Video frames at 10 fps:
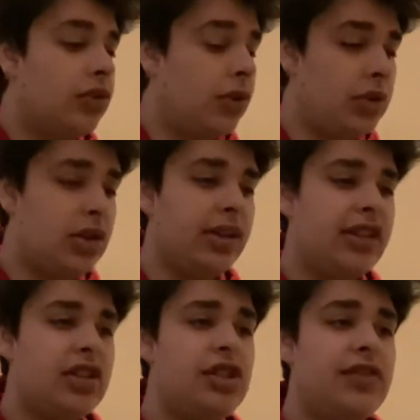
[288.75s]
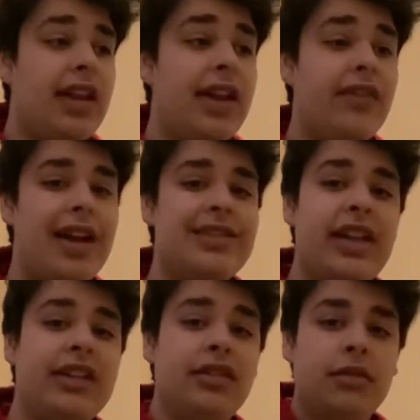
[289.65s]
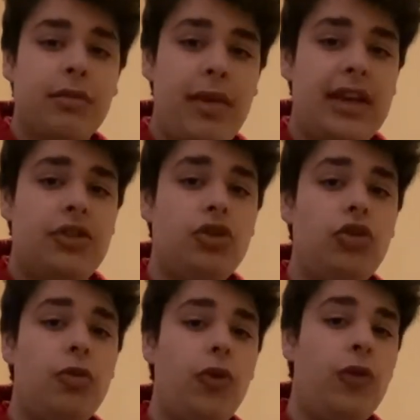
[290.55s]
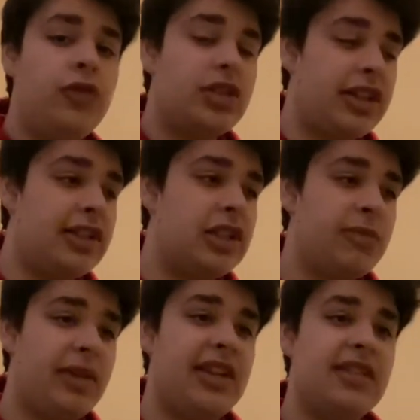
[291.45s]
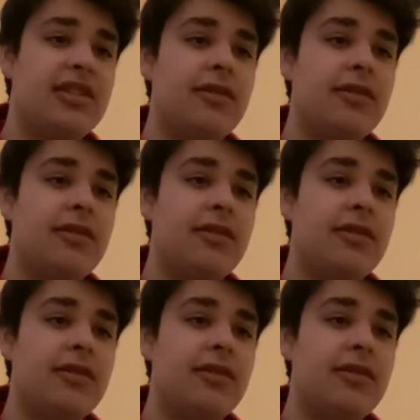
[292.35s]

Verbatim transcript: you look at the Chiefs, they have guys that can make juke moves in space.